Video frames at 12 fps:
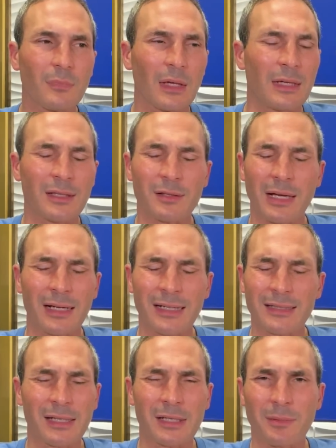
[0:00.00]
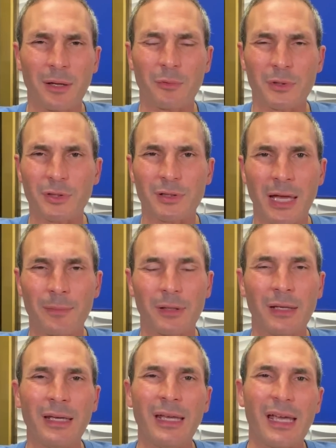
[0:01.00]
He says, I got to tell you about what just
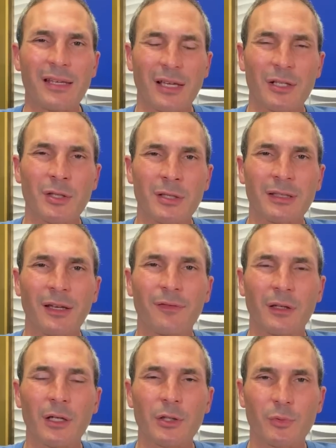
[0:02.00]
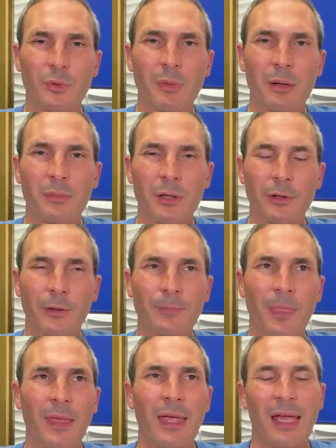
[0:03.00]
happened. He said, I just left lunch with my mother
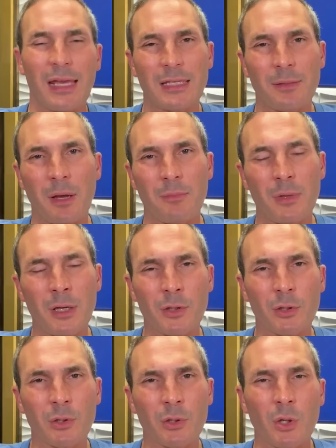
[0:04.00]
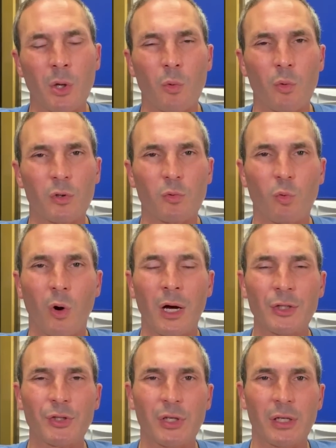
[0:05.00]
and he said, My mother was
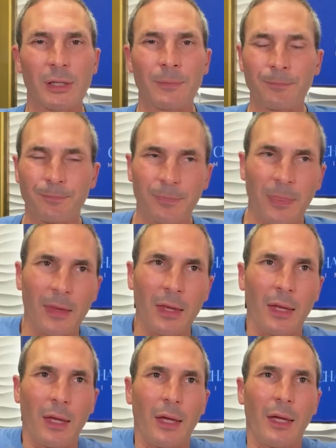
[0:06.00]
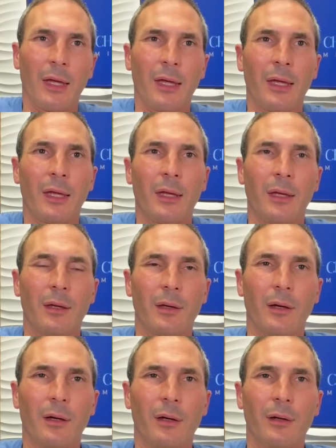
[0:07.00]
watching a,
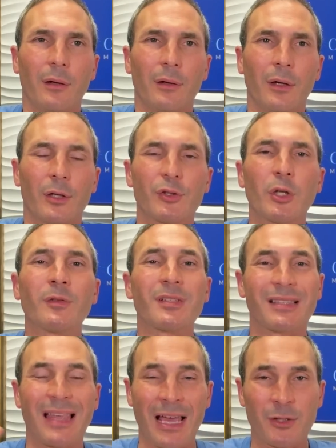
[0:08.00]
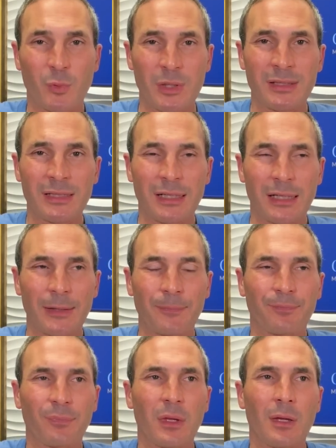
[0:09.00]
uh, a service last Wednesday night
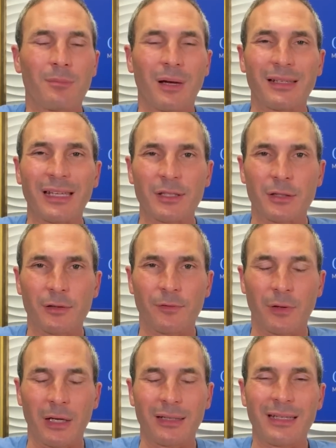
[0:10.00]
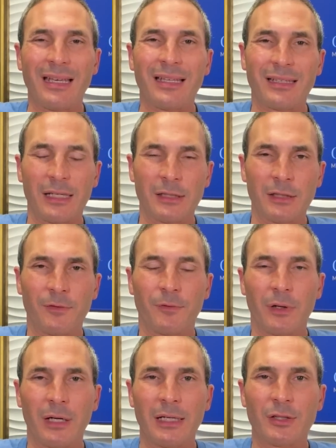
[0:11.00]
by Nancy Dufresne. Nancy
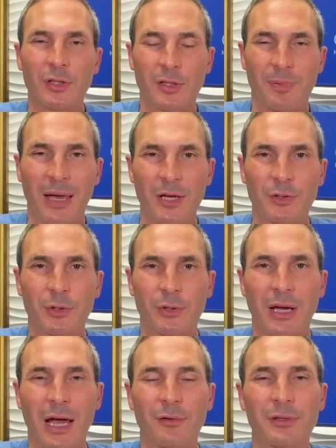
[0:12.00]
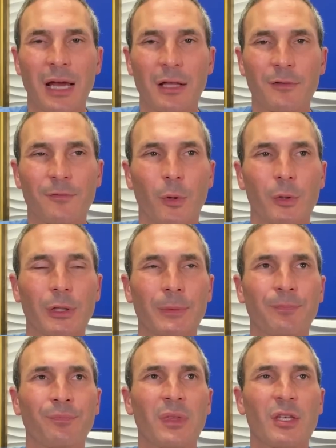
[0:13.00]
Dufresne, she's a pastor out in California.
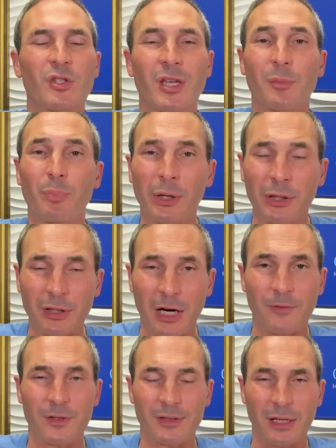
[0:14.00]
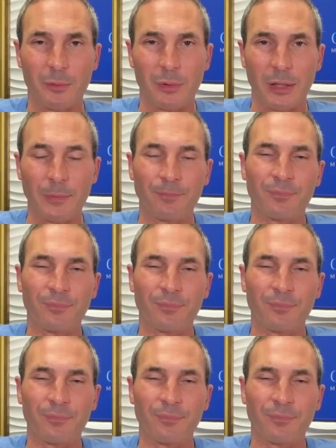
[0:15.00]
She had a prayer conference that week.